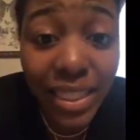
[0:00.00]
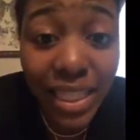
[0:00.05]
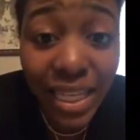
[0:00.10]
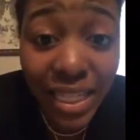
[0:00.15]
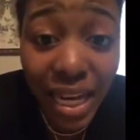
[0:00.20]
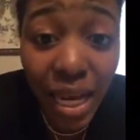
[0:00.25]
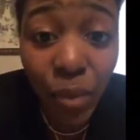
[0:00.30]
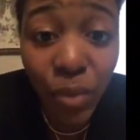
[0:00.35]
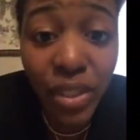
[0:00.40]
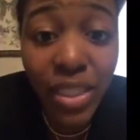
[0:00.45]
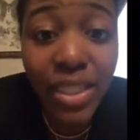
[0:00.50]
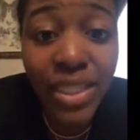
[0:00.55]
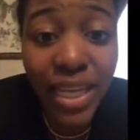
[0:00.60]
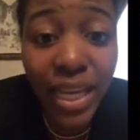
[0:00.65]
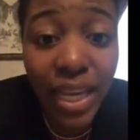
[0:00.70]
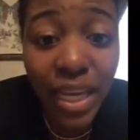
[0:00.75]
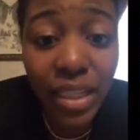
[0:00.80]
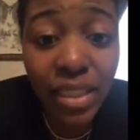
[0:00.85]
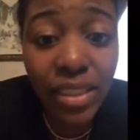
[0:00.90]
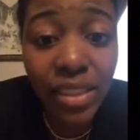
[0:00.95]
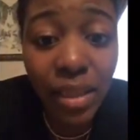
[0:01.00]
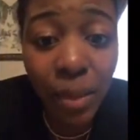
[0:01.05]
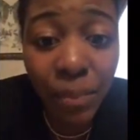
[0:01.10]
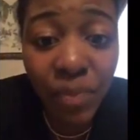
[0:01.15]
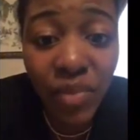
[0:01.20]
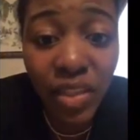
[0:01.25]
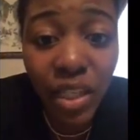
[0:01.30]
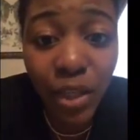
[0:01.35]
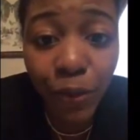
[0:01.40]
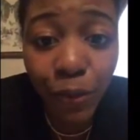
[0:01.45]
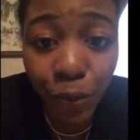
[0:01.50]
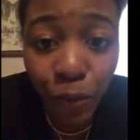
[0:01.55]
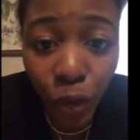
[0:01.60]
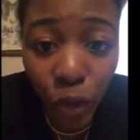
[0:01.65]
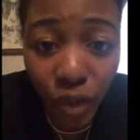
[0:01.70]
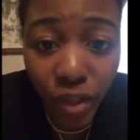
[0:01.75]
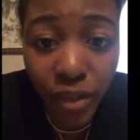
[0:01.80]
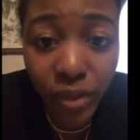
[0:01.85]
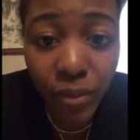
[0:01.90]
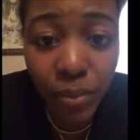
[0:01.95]
Then I would take something
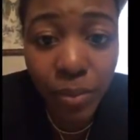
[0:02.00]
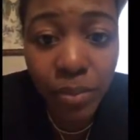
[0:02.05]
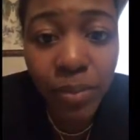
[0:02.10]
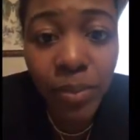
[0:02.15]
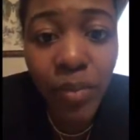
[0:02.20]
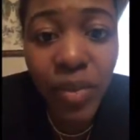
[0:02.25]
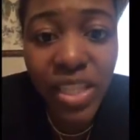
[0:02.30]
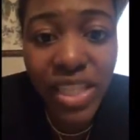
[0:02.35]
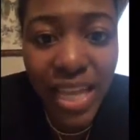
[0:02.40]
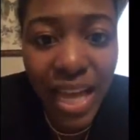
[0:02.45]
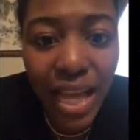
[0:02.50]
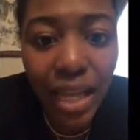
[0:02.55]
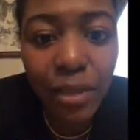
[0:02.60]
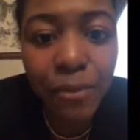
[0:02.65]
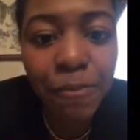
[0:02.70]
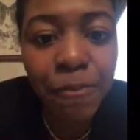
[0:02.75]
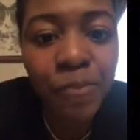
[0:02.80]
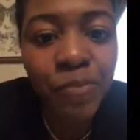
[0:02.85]
for that.